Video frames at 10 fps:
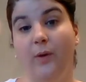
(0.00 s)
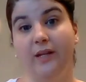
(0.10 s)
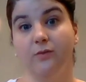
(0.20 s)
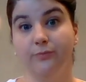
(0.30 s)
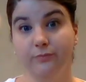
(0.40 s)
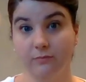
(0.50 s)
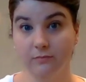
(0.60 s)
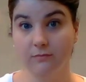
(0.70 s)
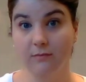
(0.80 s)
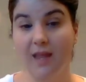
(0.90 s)
wait.
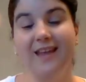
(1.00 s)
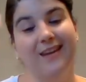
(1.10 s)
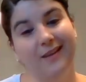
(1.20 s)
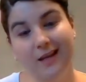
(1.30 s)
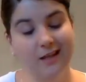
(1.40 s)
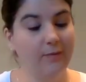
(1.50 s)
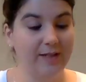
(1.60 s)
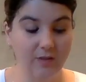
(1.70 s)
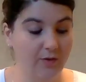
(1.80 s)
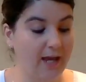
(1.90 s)
Now, luckily, we
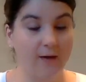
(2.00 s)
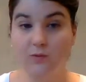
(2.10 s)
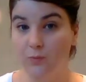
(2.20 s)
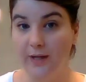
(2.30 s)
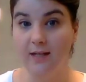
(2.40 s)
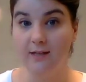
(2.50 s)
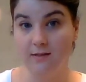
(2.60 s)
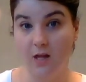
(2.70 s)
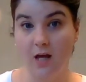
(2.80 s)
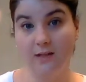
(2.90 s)
don't have to wait
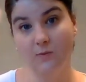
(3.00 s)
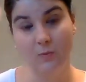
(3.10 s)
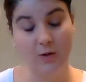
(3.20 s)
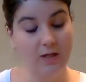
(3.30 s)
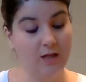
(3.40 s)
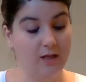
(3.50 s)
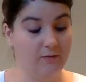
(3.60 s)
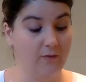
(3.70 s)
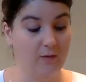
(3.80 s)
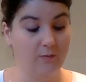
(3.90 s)
as long as we would
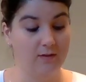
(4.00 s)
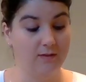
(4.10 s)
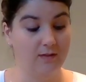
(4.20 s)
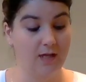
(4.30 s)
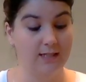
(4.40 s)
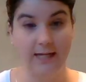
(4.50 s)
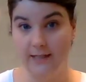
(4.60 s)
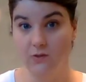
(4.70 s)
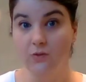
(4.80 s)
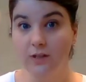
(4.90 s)
if it was a
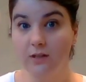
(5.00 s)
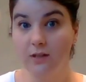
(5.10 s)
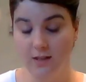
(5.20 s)
dinosaur,